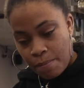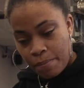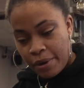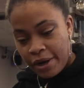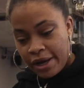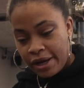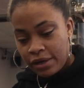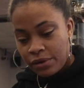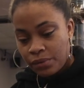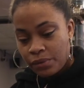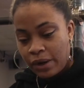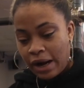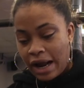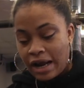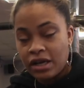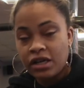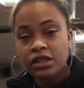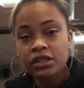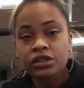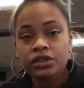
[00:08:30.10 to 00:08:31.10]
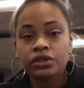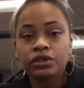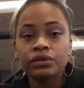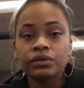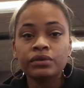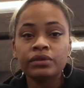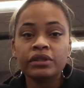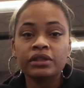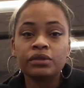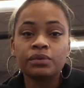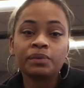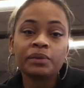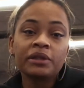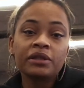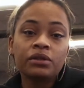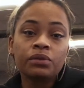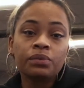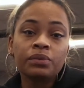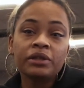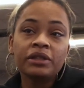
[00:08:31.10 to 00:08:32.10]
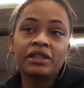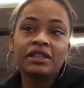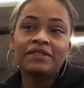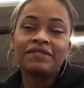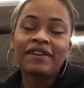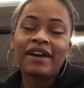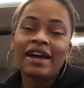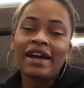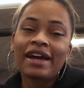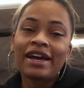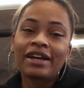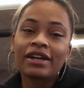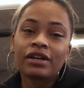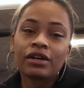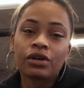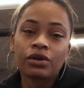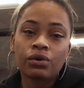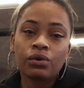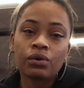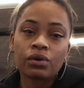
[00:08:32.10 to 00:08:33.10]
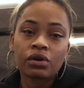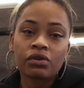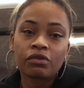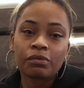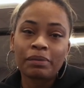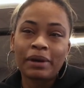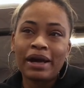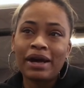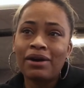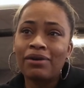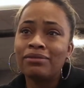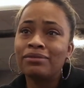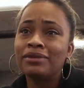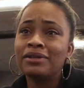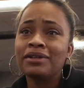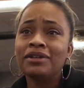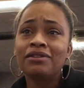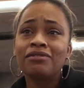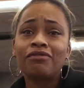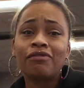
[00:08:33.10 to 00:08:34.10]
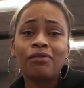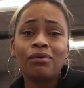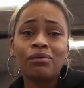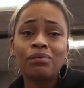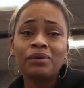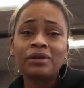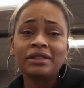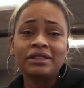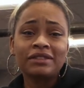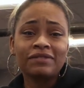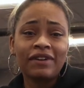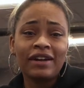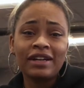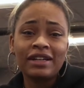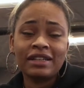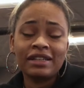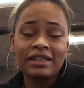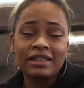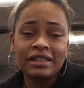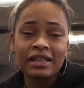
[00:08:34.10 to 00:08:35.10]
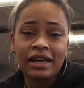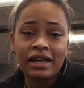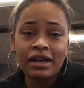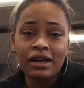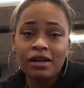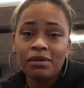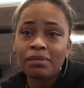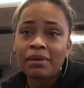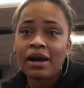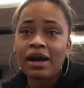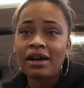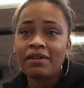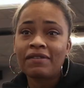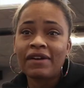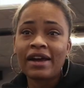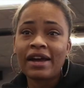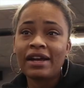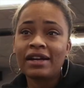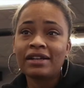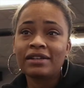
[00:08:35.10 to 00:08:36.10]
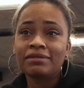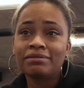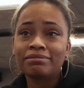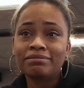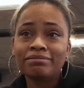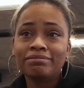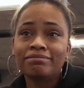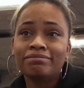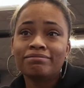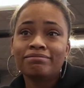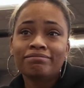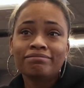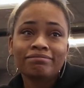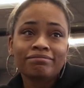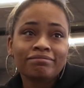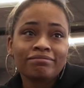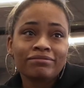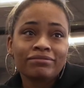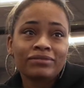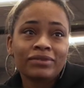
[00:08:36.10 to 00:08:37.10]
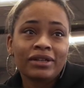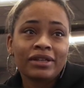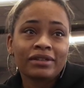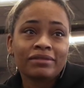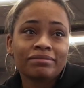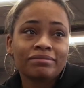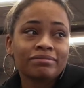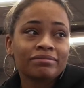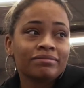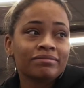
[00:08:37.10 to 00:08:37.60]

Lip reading: But what I could do is week to week, if I added 1/4 of a pound in 4 weeks, if I can get that up, I've added what?